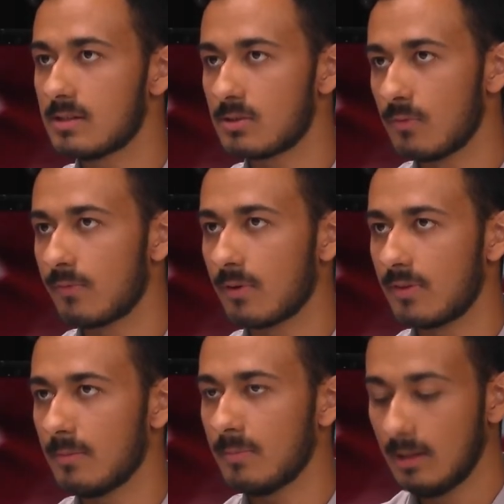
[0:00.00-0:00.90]
So for
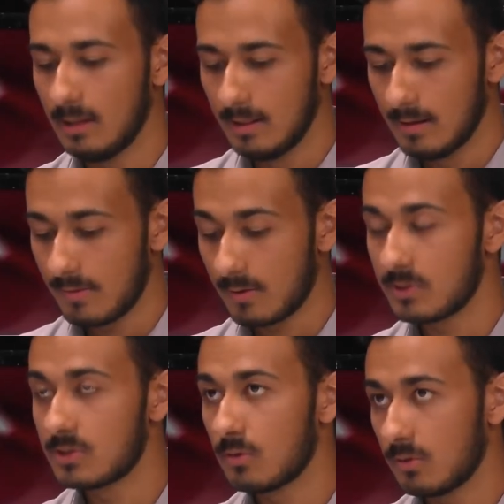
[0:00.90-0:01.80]
them, there
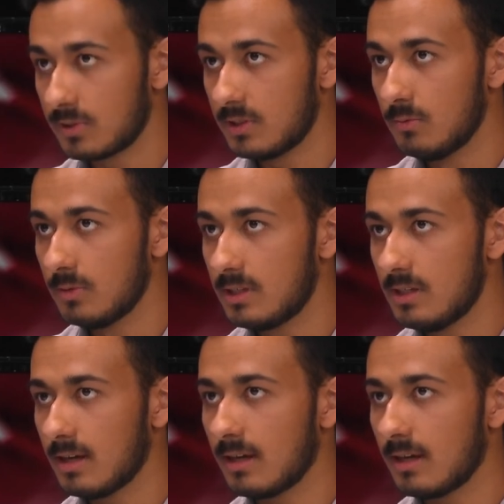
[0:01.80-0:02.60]
is no continuity,